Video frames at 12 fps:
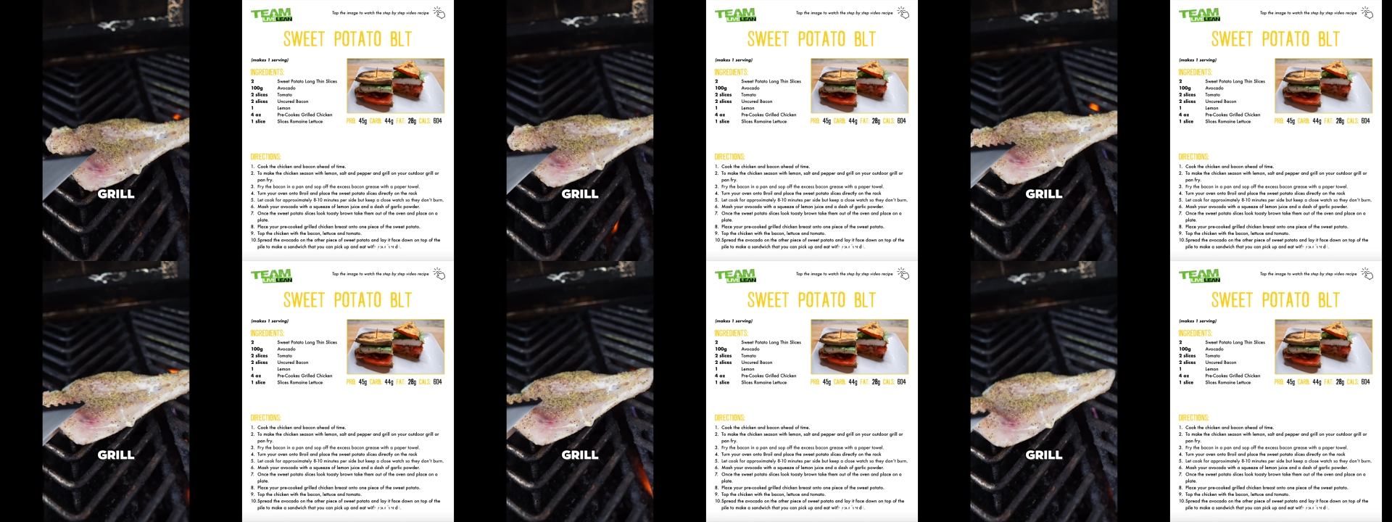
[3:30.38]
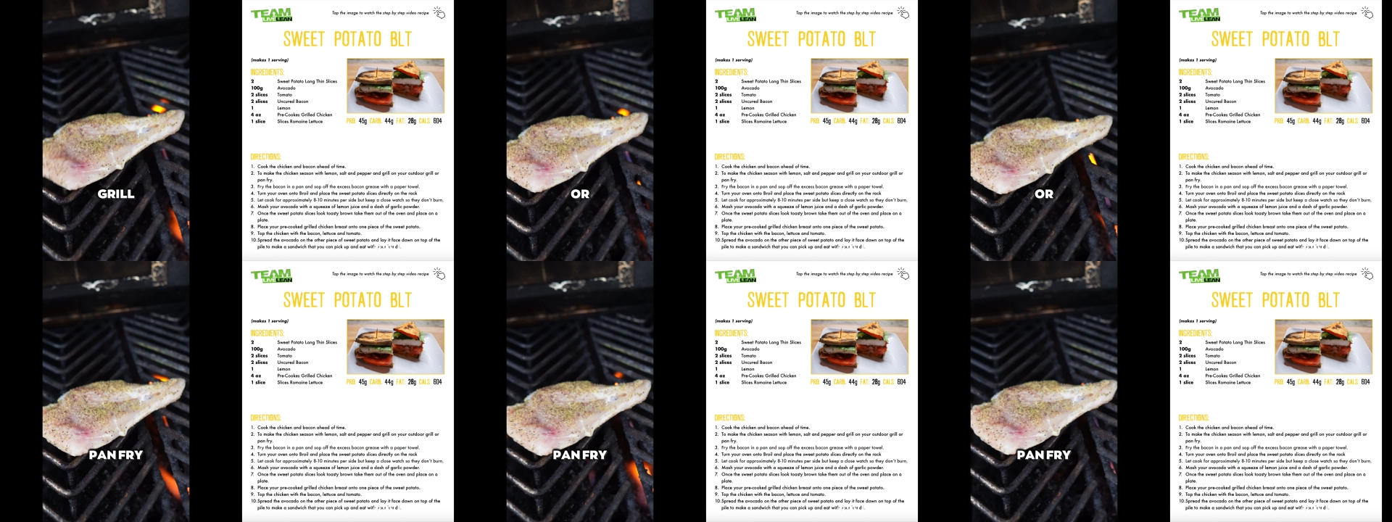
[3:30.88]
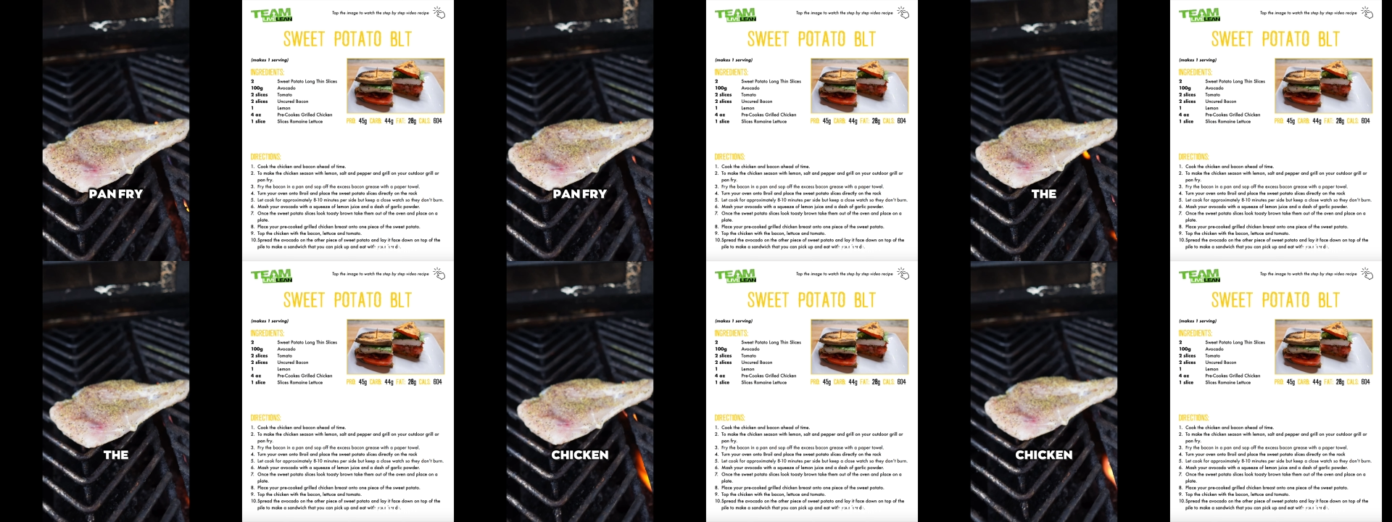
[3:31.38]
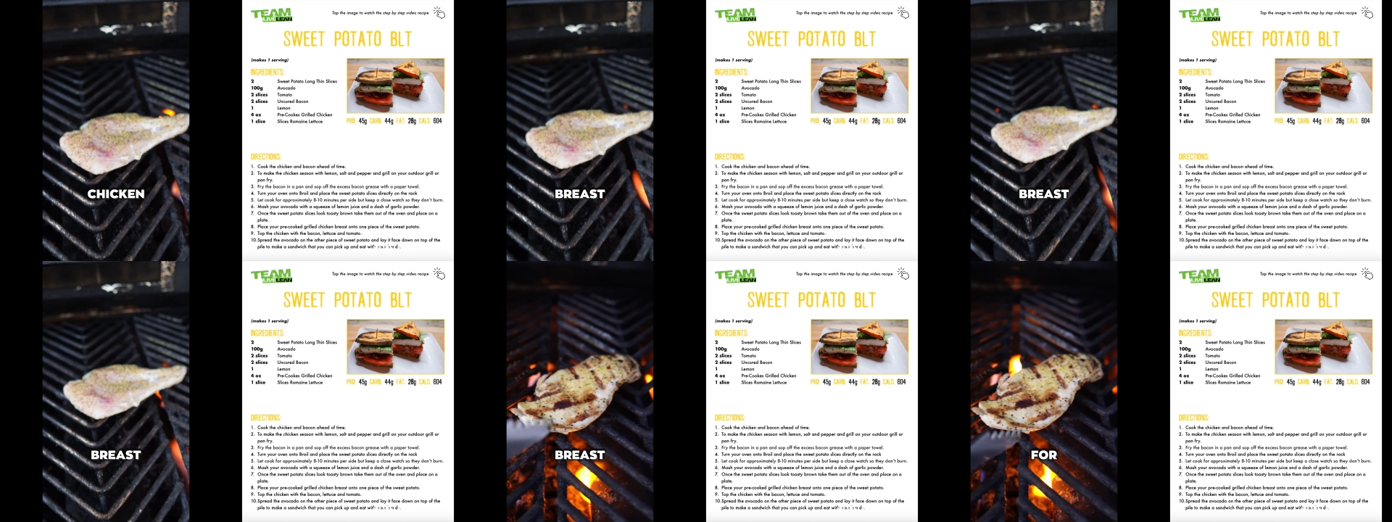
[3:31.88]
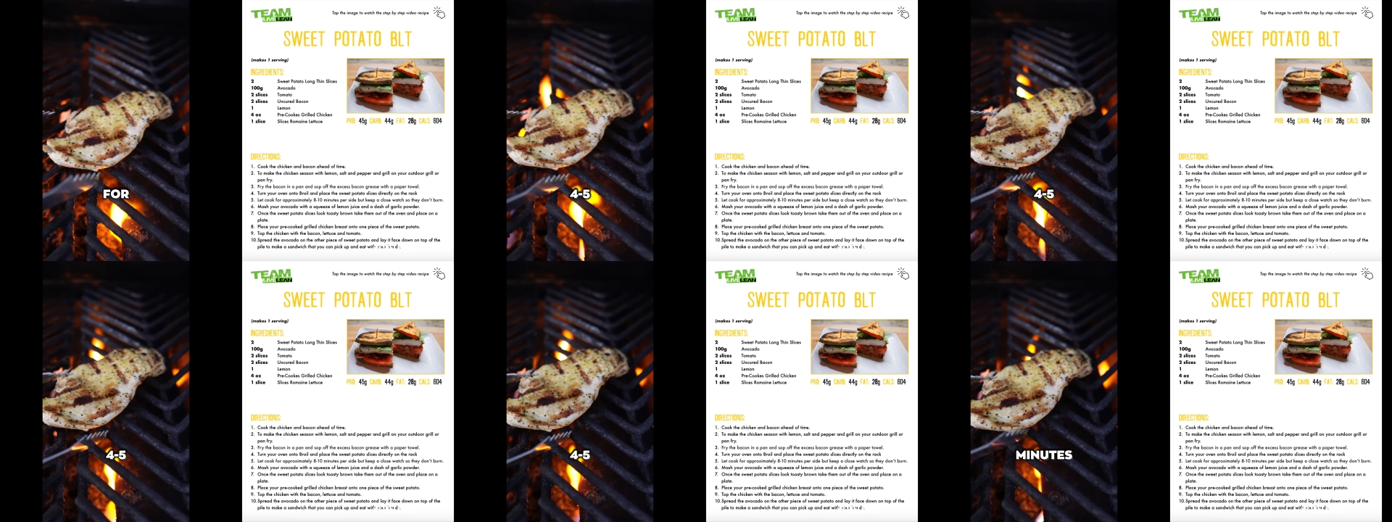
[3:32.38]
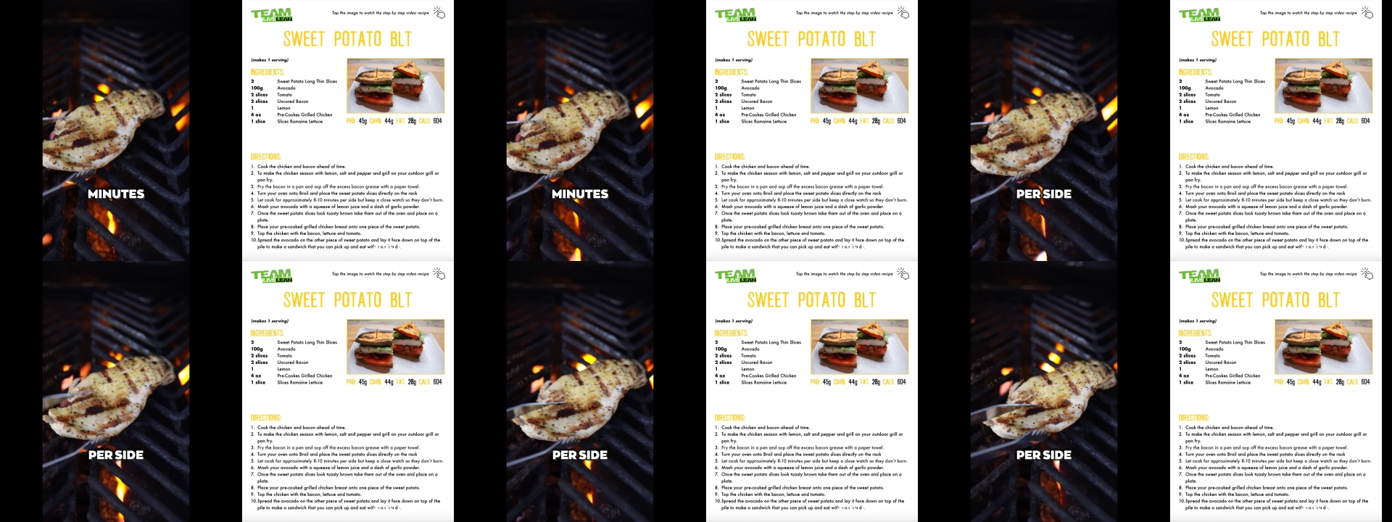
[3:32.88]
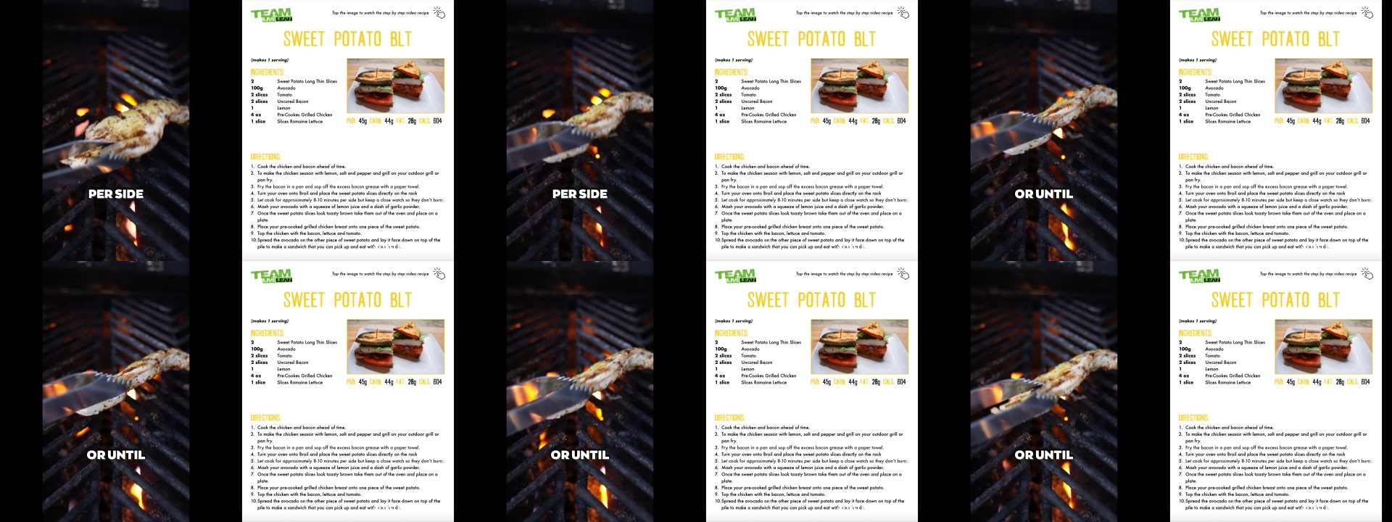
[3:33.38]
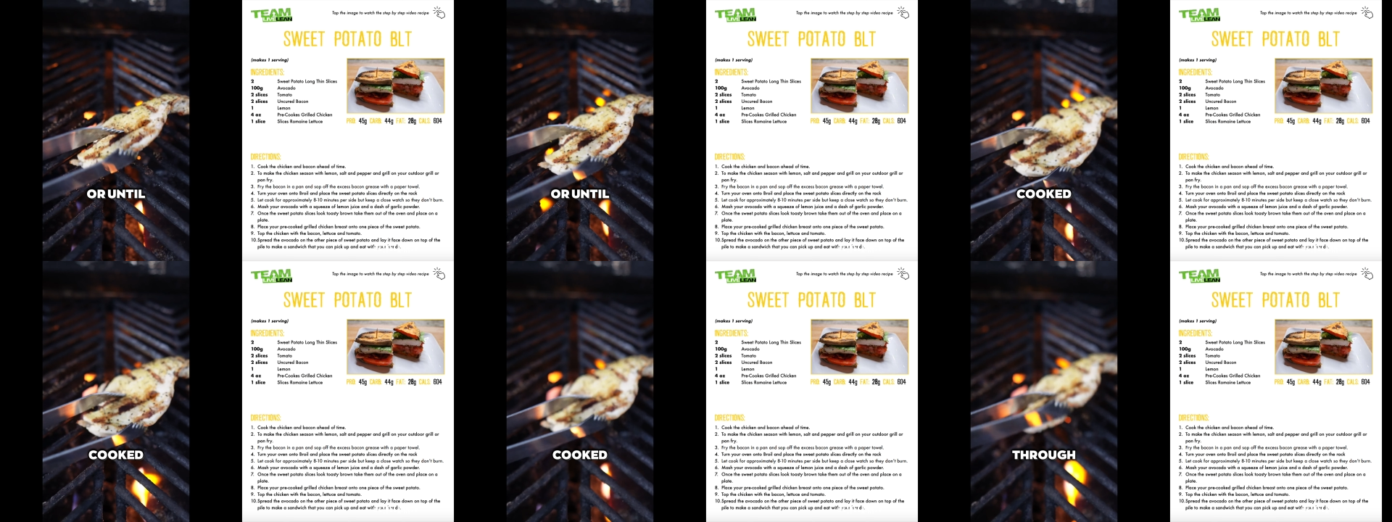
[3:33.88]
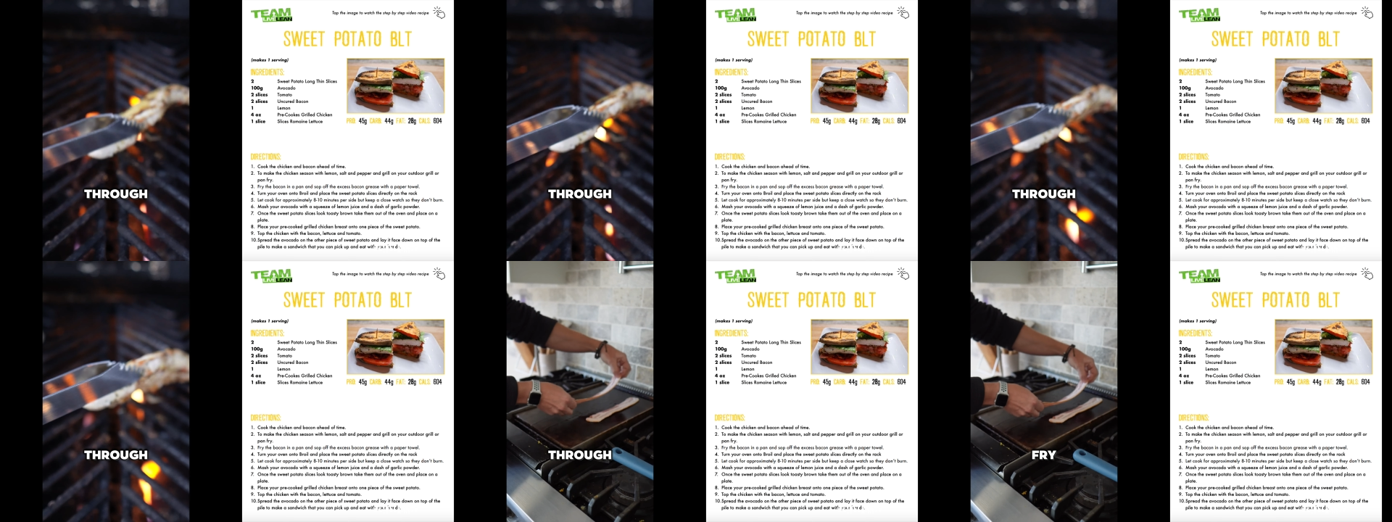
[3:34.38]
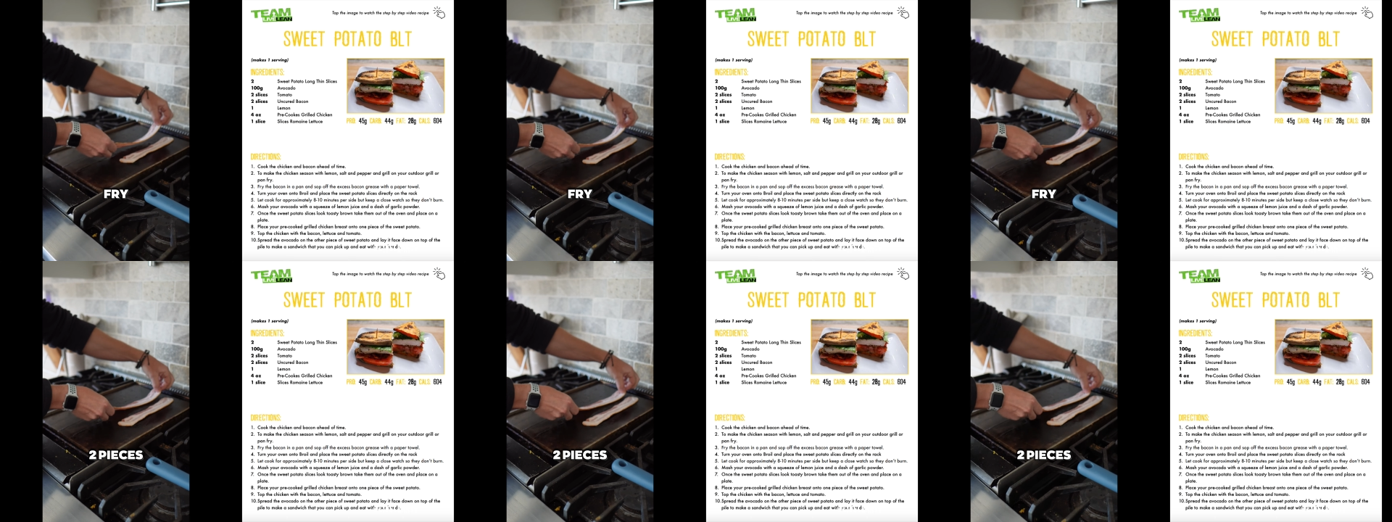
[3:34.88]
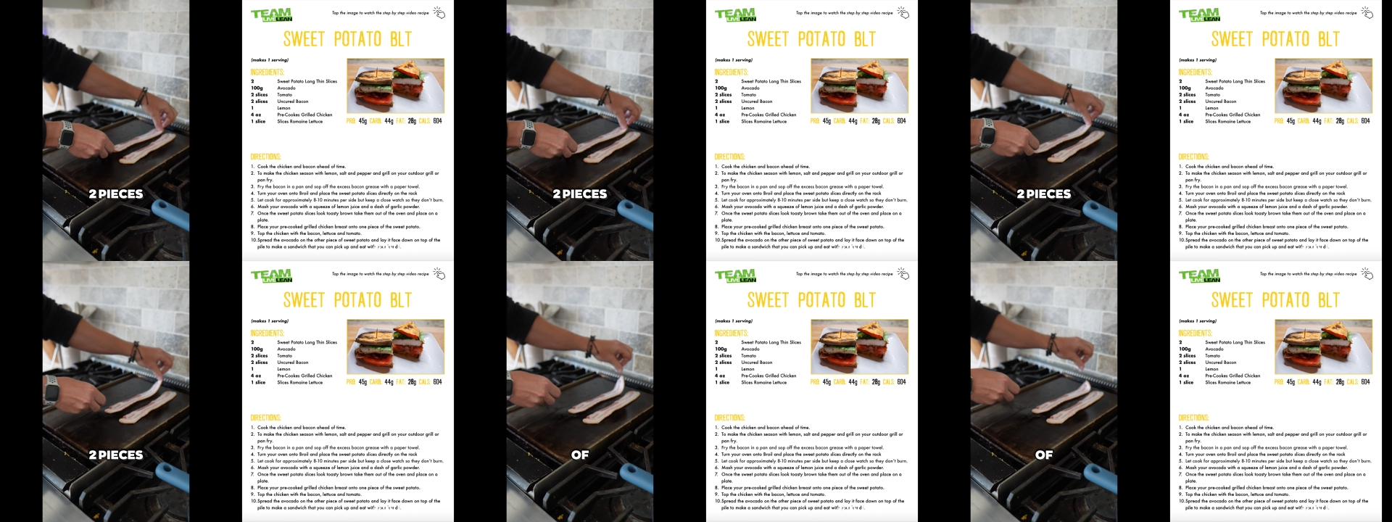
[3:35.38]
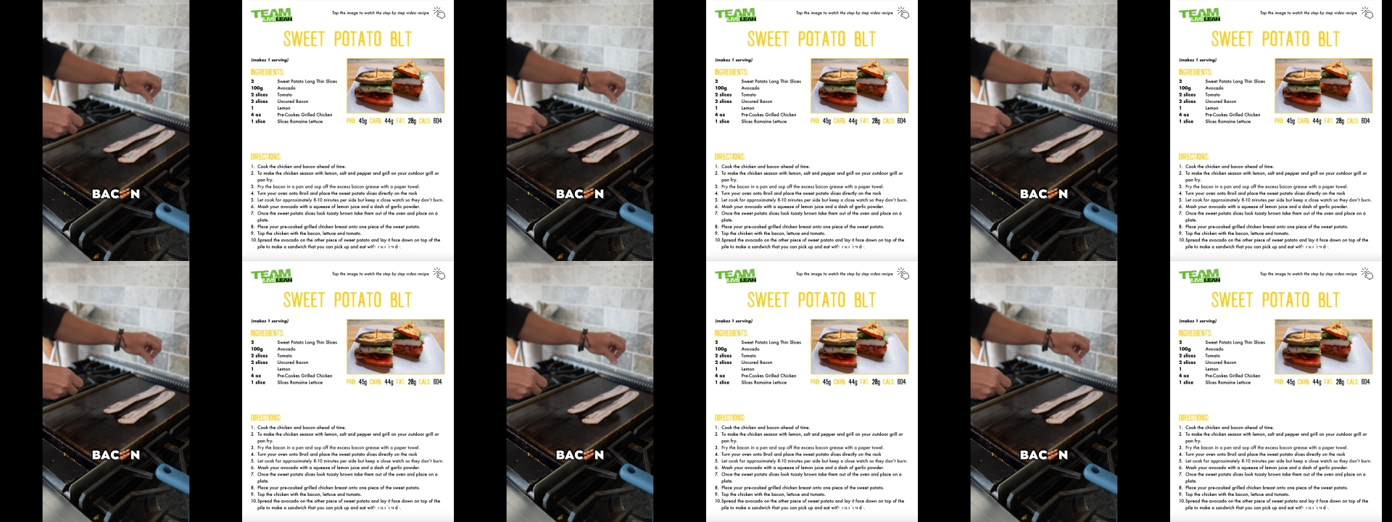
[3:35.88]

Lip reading: [unreadable: no face in view]